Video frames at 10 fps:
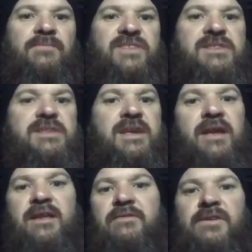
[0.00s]
just see
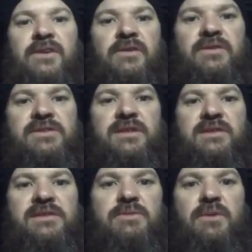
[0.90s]
how they feel and
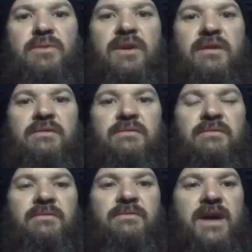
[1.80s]
see what we can
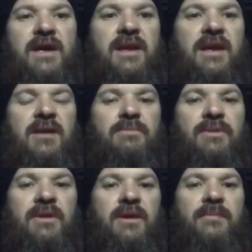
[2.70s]
find out.
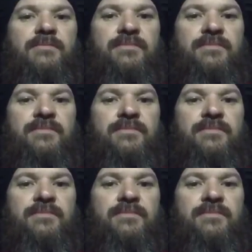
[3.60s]
But I'm